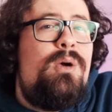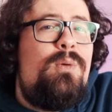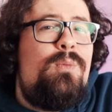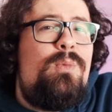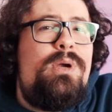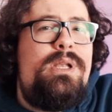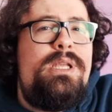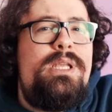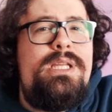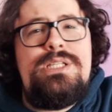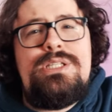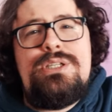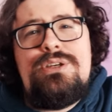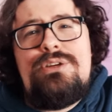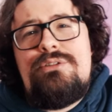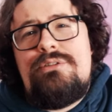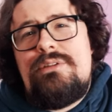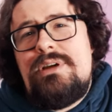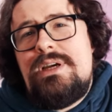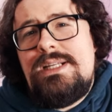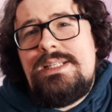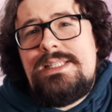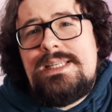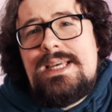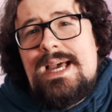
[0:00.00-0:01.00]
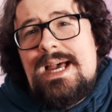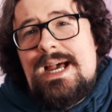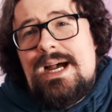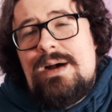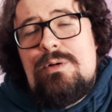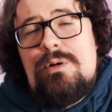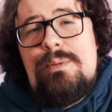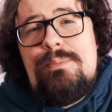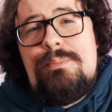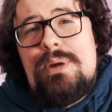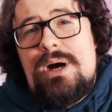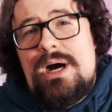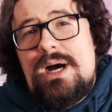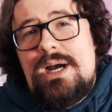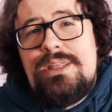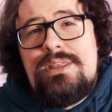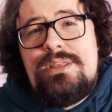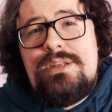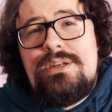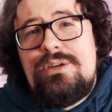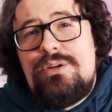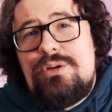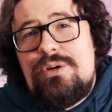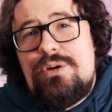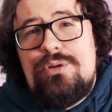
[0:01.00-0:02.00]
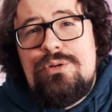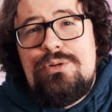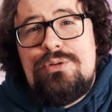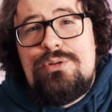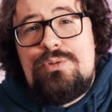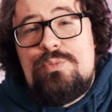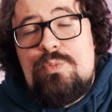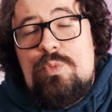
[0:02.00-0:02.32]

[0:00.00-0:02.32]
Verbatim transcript: we need to create our Python code,